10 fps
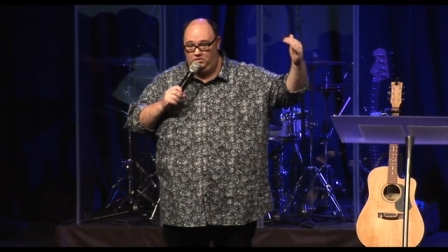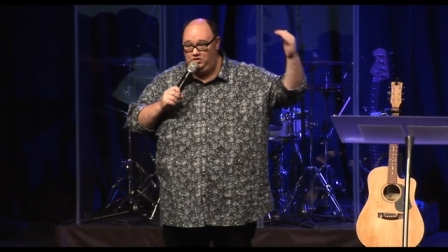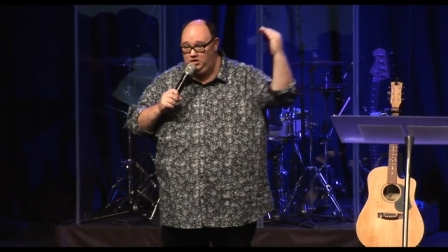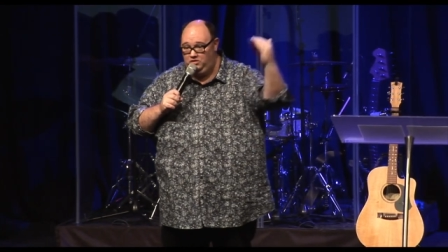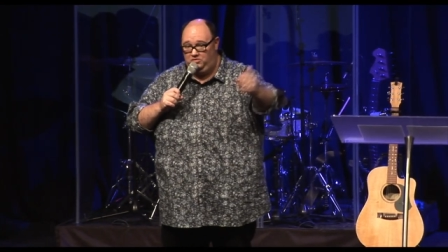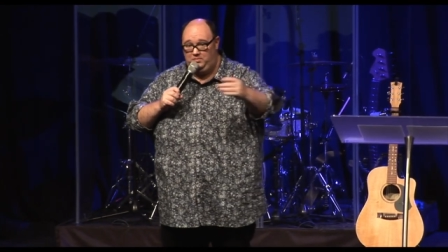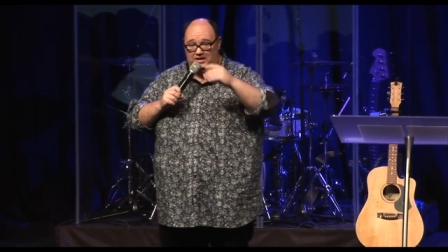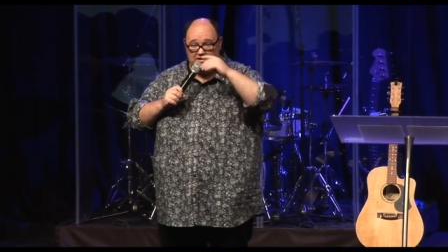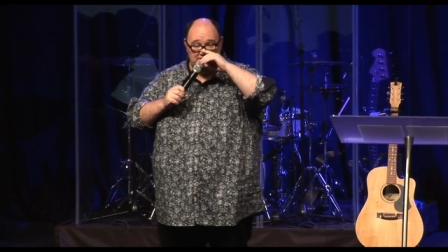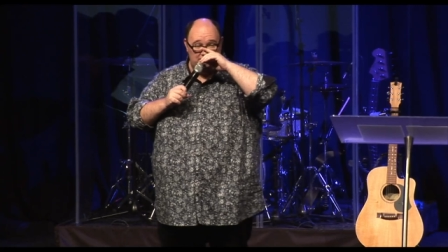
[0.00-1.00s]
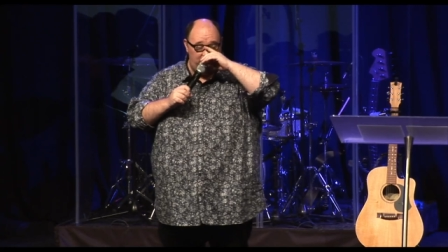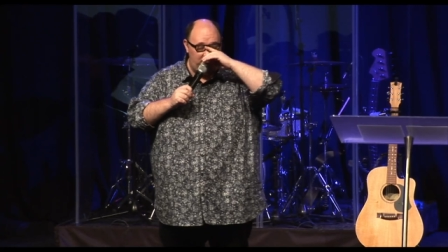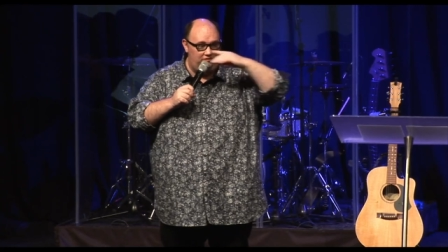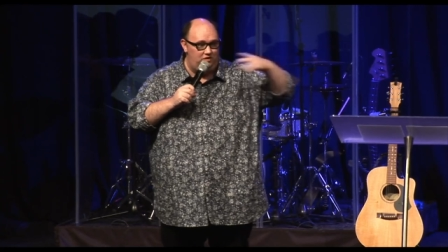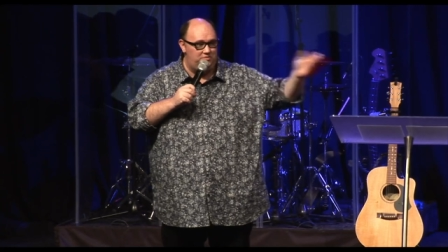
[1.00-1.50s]
we're in a youth meeting. Some of
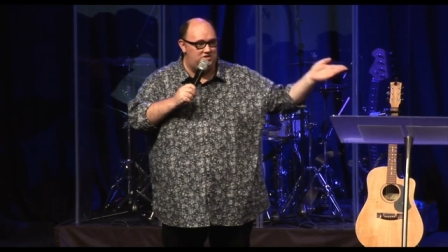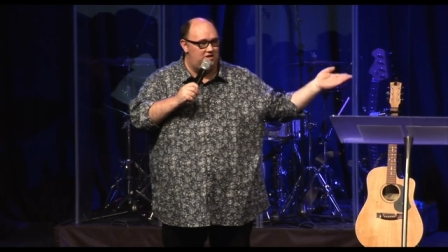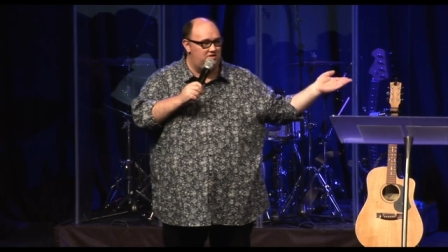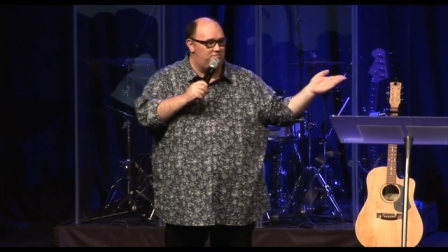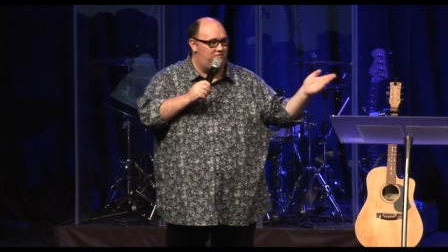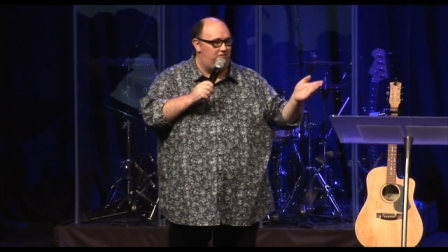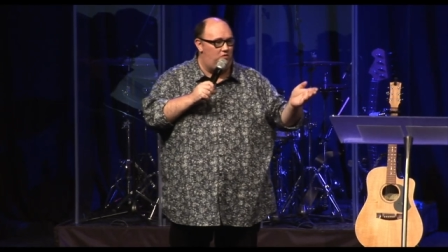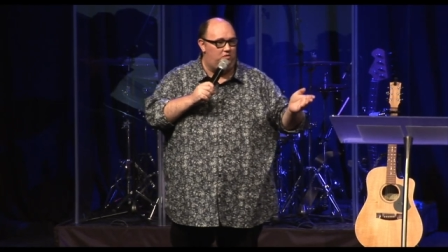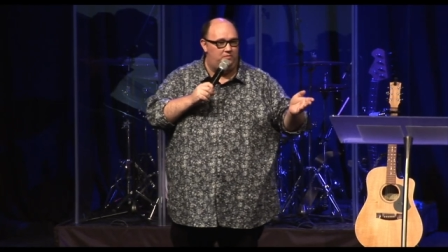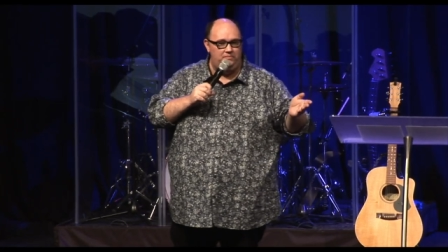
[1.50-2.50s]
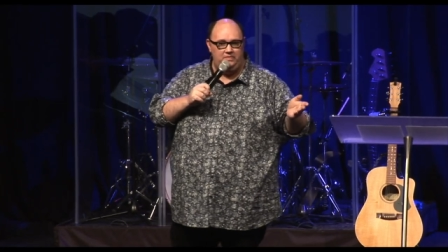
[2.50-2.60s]
you have heard me share this before.